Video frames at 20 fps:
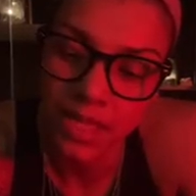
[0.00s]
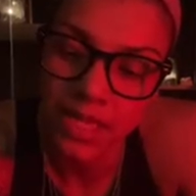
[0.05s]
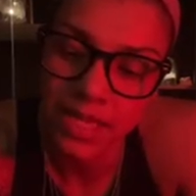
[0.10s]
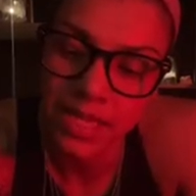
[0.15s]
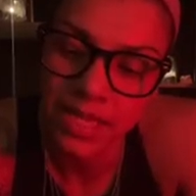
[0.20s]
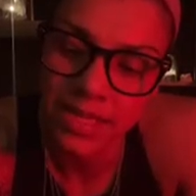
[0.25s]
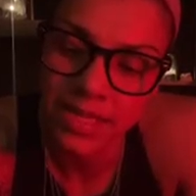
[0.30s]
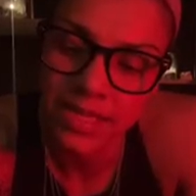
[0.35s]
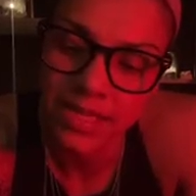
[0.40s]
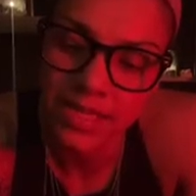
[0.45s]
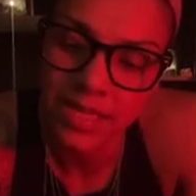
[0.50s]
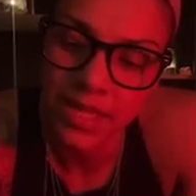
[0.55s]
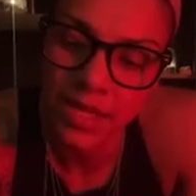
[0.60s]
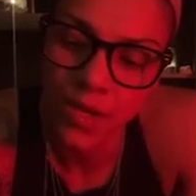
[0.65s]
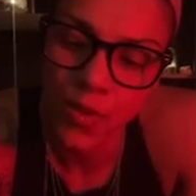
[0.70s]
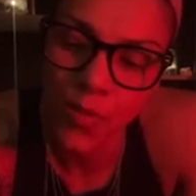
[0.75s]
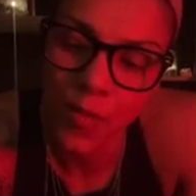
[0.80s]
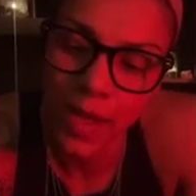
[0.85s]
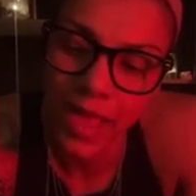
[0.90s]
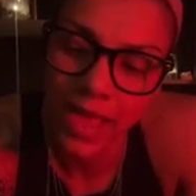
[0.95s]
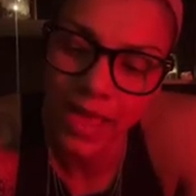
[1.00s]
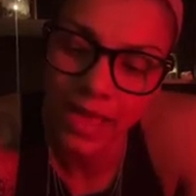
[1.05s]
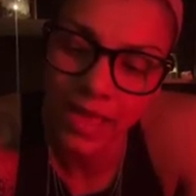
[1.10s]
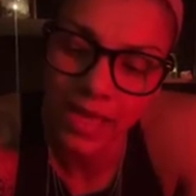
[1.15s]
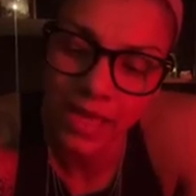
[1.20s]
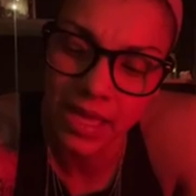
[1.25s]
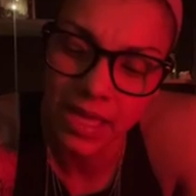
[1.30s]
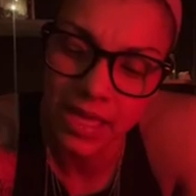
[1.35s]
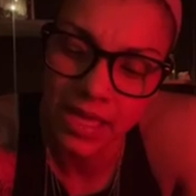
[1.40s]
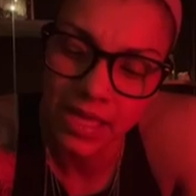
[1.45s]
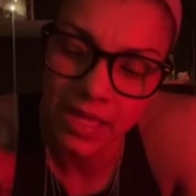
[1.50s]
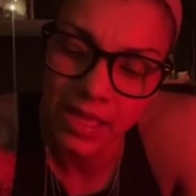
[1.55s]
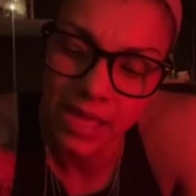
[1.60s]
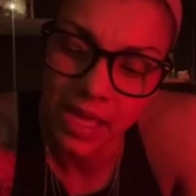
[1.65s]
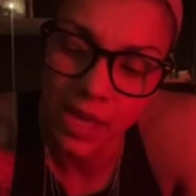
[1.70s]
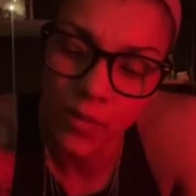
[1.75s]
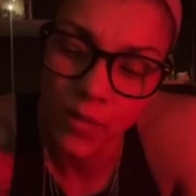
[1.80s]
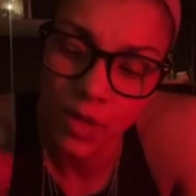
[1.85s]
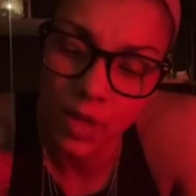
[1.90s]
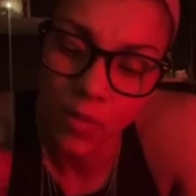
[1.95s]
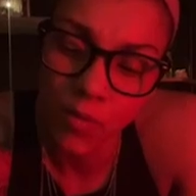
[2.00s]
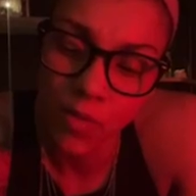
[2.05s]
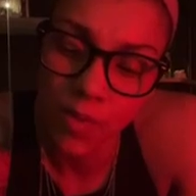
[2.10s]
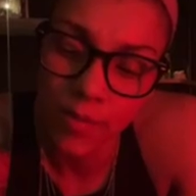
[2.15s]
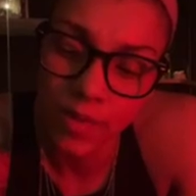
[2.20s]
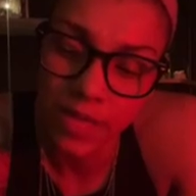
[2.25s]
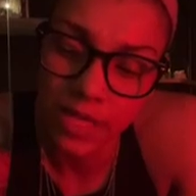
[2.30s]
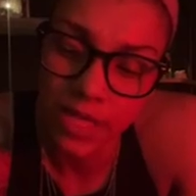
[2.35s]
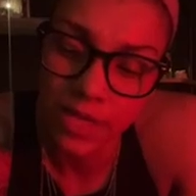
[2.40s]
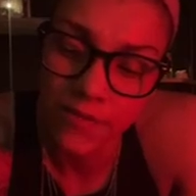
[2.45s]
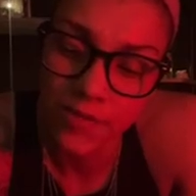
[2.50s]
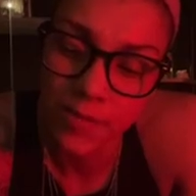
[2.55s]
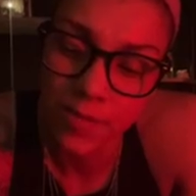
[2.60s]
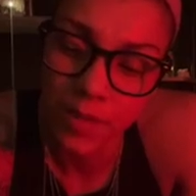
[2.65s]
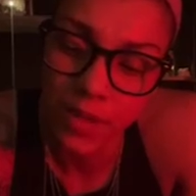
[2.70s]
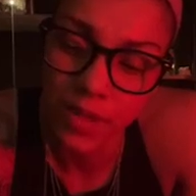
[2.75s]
It is, in a way, like when a woman gives